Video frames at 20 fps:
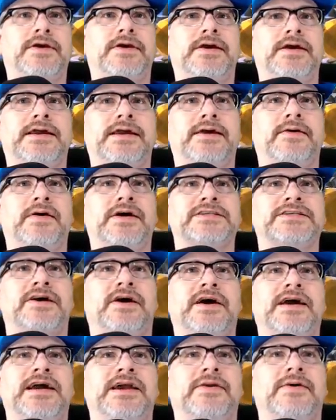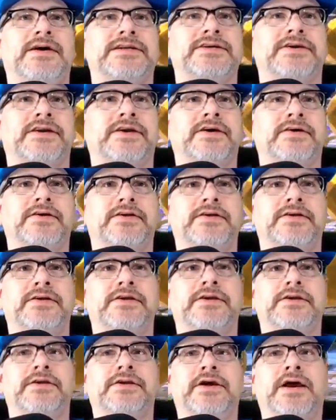Right, I gotta watch out. I gotta watch out.
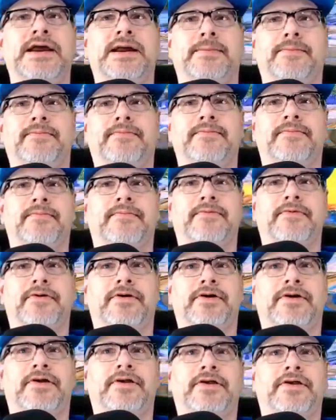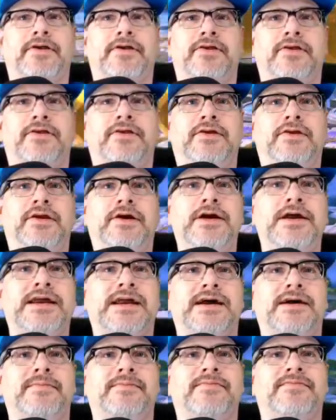Here I come. Here
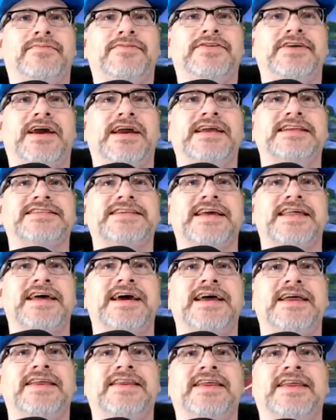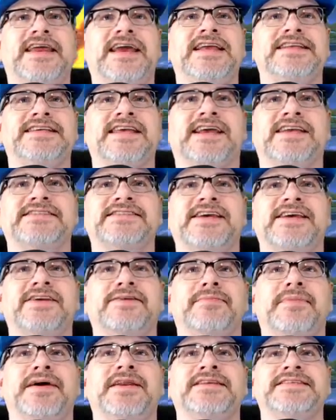I come. See, I can say that, and then eight seconds
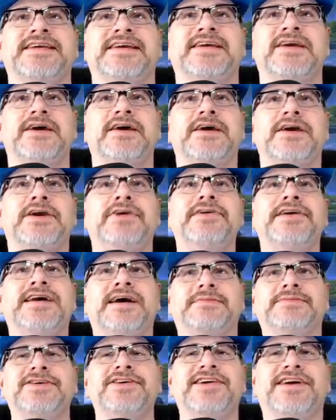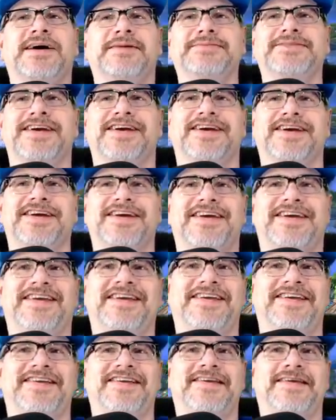later, men is like, here he comes, here he comes.
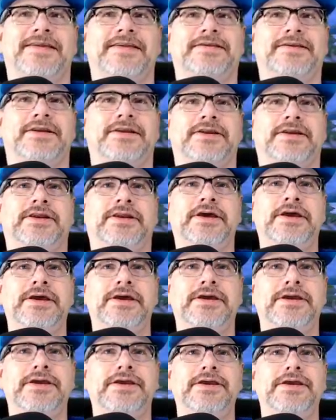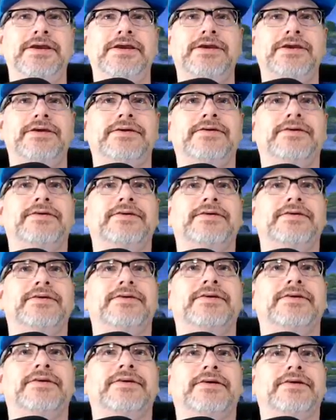da -da -da
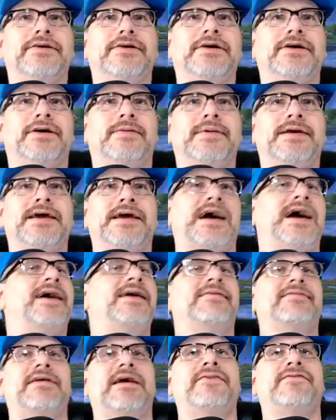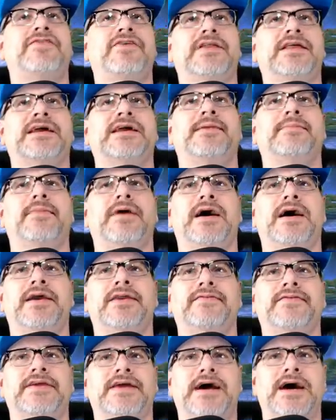oh, man, I, I feel like I'm
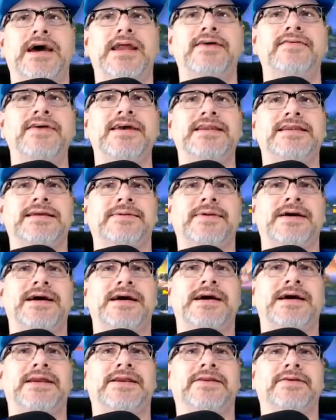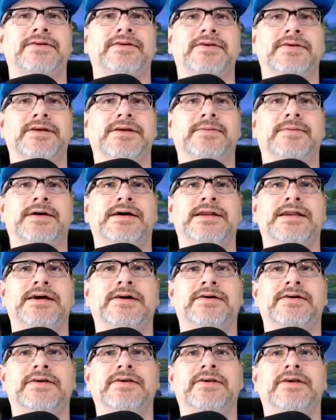out of it. Out of it! Come on! Come on
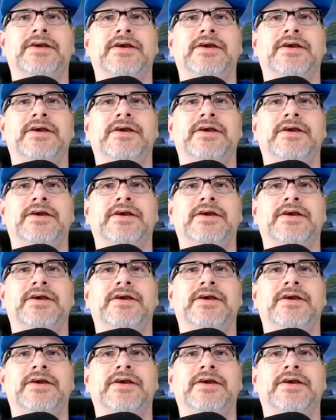now.